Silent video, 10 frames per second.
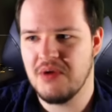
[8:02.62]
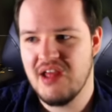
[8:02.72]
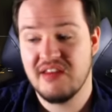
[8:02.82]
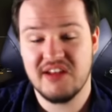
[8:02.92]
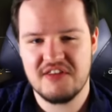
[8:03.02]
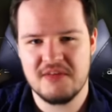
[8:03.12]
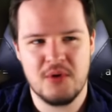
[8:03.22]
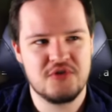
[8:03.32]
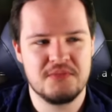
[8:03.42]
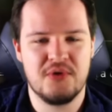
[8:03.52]
that's the
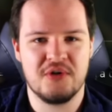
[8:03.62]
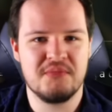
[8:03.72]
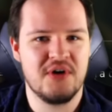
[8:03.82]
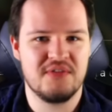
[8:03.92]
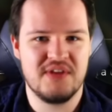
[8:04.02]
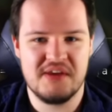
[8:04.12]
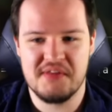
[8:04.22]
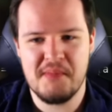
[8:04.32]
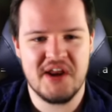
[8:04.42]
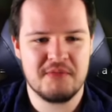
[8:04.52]
most important part of the
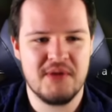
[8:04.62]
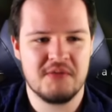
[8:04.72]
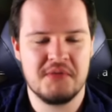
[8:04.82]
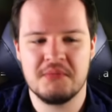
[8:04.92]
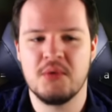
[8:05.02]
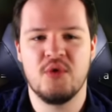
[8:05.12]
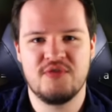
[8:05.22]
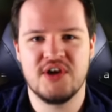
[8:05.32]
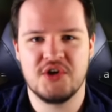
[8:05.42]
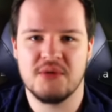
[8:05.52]
medic bag build, but we'll
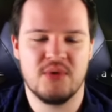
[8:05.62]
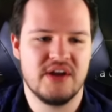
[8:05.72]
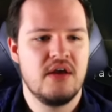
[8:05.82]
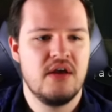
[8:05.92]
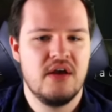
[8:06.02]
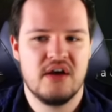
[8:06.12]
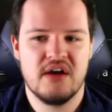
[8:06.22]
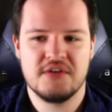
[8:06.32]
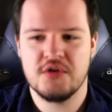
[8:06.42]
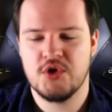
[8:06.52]
finish up right here.
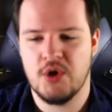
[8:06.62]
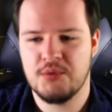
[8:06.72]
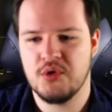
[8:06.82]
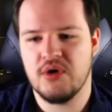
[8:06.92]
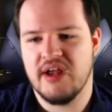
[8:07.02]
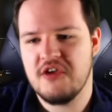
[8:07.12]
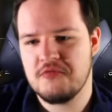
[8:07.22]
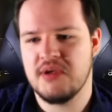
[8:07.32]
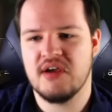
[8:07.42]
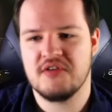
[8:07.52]
I took Sharpshooter Ace
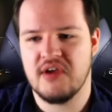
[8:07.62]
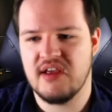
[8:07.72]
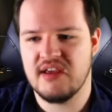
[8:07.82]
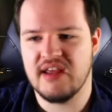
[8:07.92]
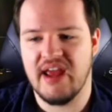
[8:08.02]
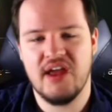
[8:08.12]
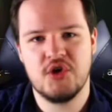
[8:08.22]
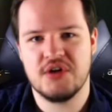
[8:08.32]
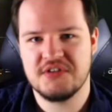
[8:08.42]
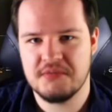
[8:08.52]
because I can get
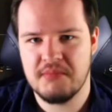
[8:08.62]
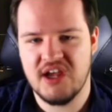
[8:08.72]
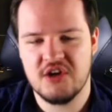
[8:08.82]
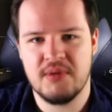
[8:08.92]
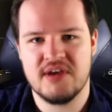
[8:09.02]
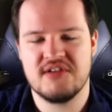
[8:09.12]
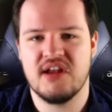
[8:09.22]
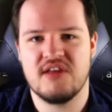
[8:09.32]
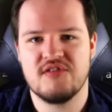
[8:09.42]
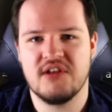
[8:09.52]
Edge on demand by
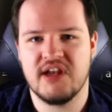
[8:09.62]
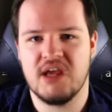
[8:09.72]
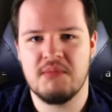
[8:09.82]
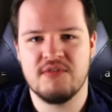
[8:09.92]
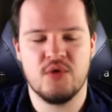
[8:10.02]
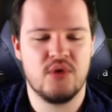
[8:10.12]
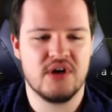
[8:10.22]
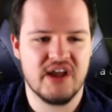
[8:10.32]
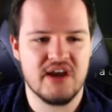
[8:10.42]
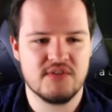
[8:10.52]
standing still and aiming for
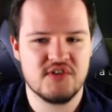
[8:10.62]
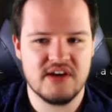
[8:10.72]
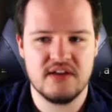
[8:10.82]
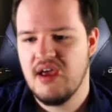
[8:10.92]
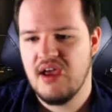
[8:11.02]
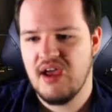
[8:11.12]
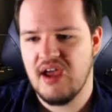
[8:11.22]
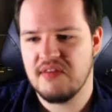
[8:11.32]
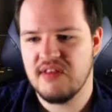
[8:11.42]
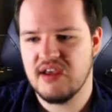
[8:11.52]
1.5 seconds,
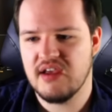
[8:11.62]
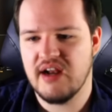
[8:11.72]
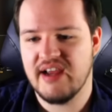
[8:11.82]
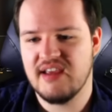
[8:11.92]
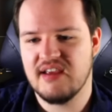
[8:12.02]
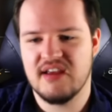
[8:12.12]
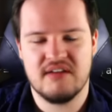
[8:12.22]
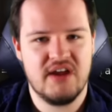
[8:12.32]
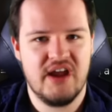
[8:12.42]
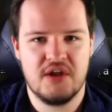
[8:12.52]
and then I can
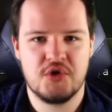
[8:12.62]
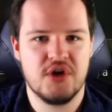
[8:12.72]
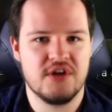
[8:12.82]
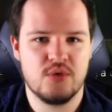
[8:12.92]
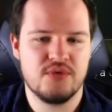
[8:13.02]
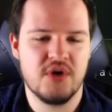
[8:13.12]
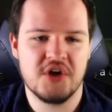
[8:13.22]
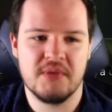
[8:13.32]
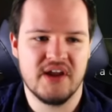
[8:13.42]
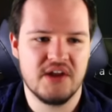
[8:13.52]
get a headshot to
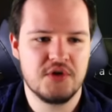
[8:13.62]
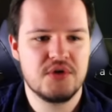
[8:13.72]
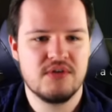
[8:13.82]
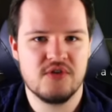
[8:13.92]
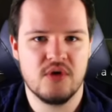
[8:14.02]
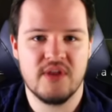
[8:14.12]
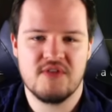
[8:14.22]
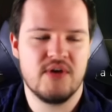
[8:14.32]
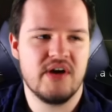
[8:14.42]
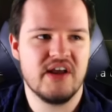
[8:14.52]
refresh my Edge. So
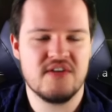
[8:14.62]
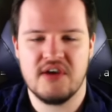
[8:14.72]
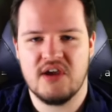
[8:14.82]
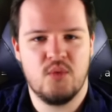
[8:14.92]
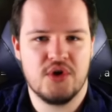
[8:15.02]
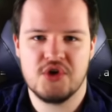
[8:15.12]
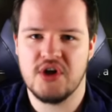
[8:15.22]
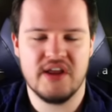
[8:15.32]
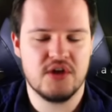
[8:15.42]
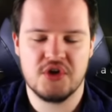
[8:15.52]
that's very nice. I can
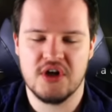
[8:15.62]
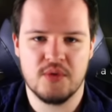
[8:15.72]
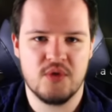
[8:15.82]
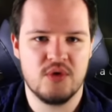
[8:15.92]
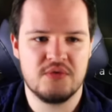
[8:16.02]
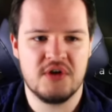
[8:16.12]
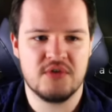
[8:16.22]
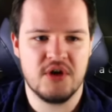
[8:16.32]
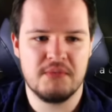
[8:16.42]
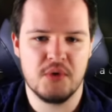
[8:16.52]
one-shot headshot with the
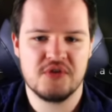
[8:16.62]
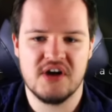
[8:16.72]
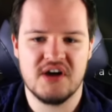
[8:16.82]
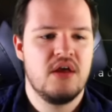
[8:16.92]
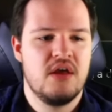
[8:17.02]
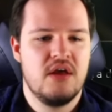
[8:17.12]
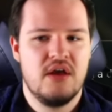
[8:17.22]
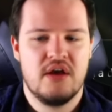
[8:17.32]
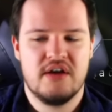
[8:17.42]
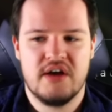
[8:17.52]
revolver on most cops.
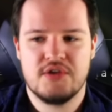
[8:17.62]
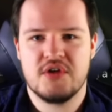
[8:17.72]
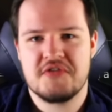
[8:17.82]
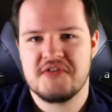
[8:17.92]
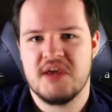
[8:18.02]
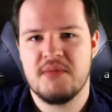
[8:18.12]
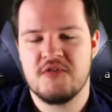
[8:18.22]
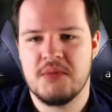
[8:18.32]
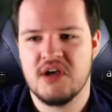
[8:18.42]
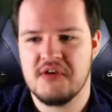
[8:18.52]
I took
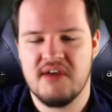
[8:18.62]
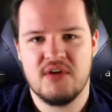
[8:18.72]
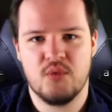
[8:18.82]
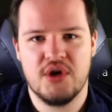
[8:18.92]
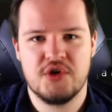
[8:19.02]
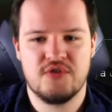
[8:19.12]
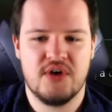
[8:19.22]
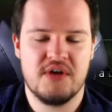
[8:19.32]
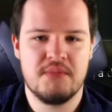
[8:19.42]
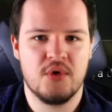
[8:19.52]
Escapist because having Rush is
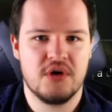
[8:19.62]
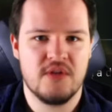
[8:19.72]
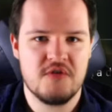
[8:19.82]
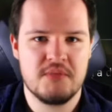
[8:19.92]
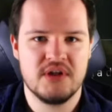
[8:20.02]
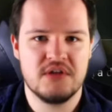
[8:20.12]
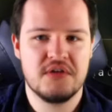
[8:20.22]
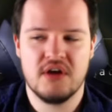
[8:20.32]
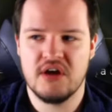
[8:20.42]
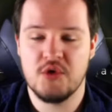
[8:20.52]
very important to this
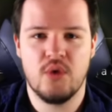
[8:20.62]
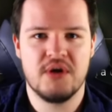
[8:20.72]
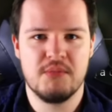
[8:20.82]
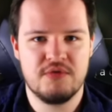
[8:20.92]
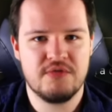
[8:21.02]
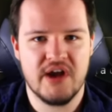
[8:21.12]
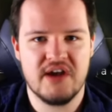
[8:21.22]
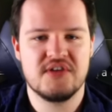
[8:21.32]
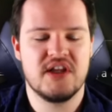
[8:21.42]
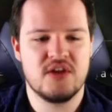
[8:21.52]
build. You want to move
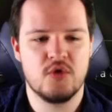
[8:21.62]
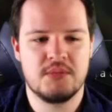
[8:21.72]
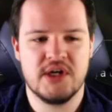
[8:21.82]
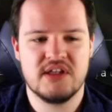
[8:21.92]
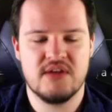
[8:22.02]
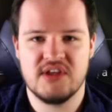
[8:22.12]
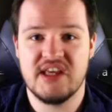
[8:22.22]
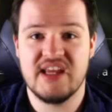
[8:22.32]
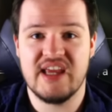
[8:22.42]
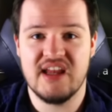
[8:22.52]
fast, getting to objectives, and
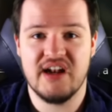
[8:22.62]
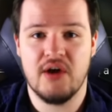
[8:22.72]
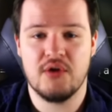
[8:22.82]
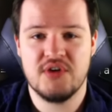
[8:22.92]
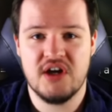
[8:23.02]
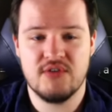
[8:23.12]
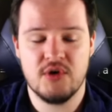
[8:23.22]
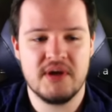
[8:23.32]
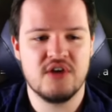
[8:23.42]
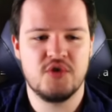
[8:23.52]
getting in and out of cover
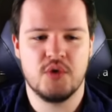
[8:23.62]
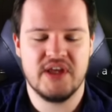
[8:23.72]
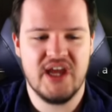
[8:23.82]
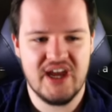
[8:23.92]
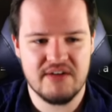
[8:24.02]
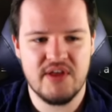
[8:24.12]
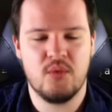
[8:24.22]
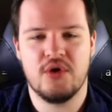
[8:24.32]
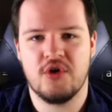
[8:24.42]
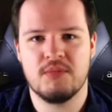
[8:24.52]
because you only have that
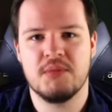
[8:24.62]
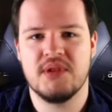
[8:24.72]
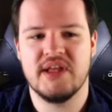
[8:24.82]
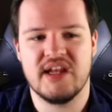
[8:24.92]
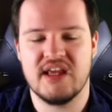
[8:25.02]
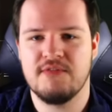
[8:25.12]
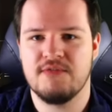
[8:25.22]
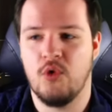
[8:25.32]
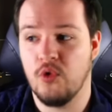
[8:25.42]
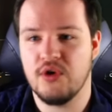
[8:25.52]
one armor plate,
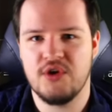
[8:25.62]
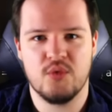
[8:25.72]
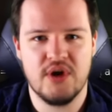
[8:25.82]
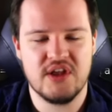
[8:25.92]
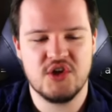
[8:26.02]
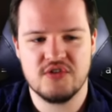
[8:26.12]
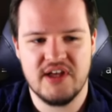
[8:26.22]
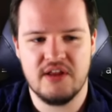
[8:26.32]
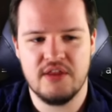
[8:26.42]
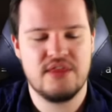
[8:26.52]
or you're running just
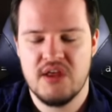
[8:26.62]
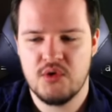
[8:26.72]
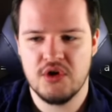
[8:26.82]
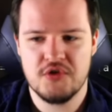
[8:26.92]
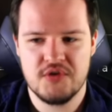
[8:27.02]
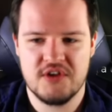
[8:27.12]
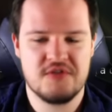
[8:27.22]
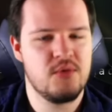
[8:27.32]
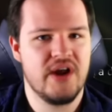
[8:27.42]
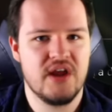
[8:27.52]
health. You can also get
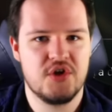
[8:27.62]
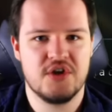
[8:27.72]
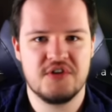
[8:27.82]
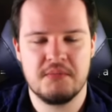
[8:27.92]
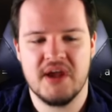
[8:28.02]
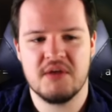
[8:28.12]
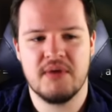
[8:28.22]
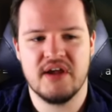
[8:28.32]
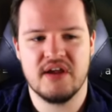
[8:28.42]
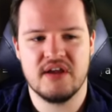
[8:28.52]
some more Edge on demand
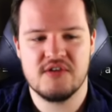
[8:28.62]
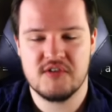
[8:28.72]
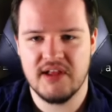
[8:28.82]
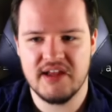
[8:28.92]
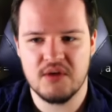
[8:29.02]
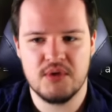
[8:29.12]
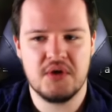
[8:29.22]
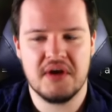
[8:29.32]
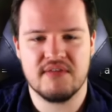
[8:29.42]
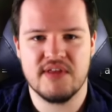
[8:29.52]
by sliding when
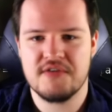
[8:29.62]
you have this.